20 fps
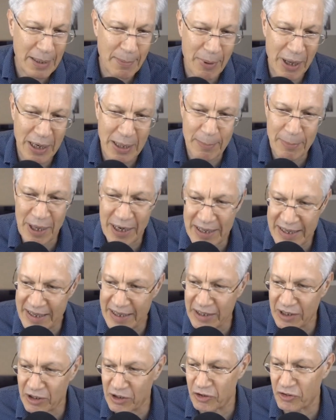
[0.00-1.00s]
many, many
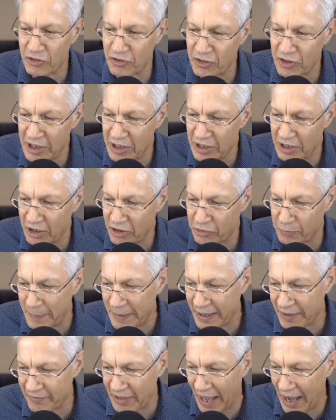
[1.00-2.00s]
years the uh,
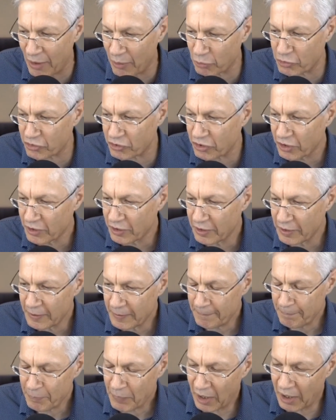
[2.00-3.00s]
Speaker of the House
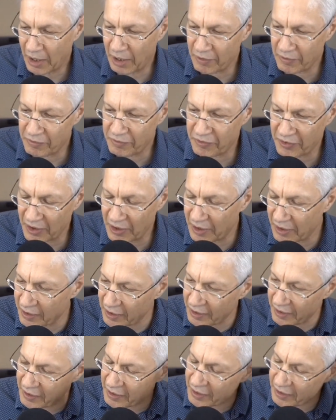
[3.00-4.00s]
of uh,
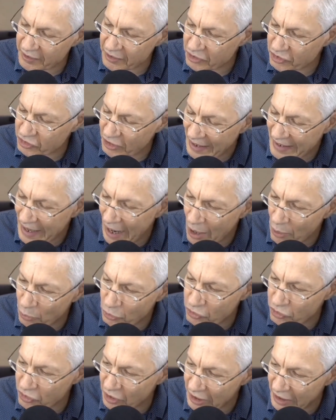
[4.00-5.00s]
uh, the State
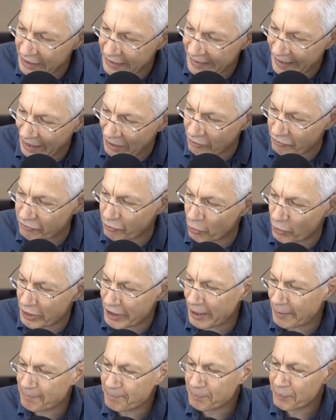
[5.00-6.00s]
House in
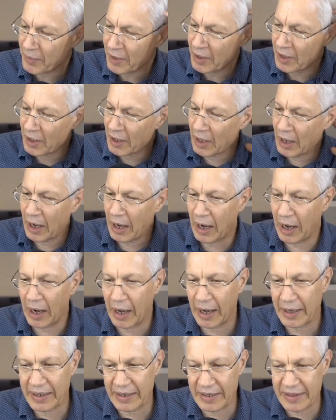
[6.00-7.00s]
California. Uh,
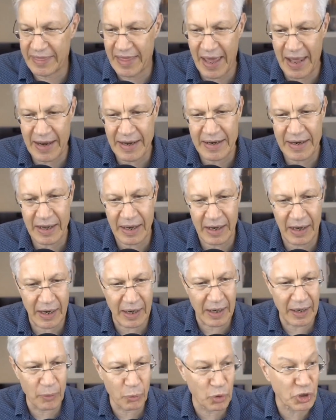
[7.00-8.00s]
he then
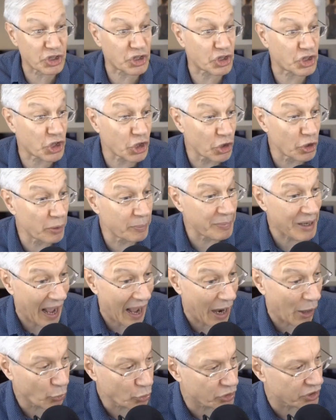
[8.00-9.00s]
was termed
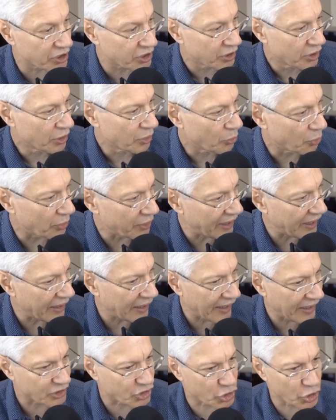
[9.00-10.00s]
out when they
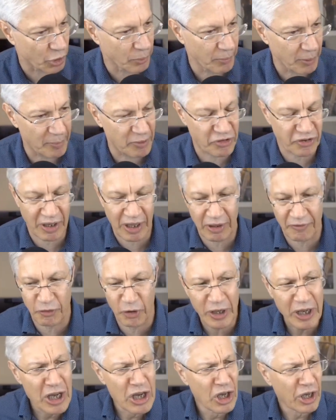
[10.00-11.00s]
had term limits in
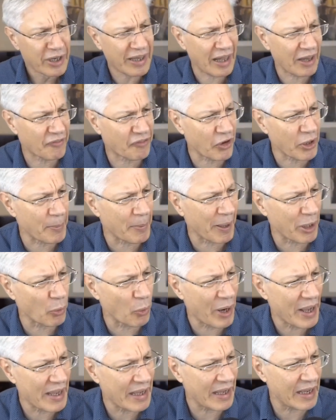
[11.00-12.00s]
California. California, by the
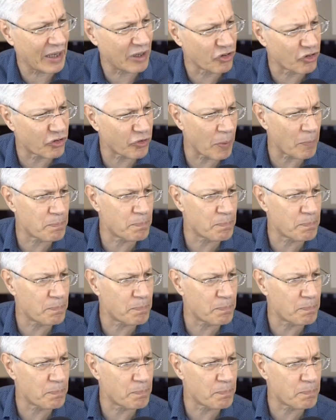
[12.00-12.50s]
way, is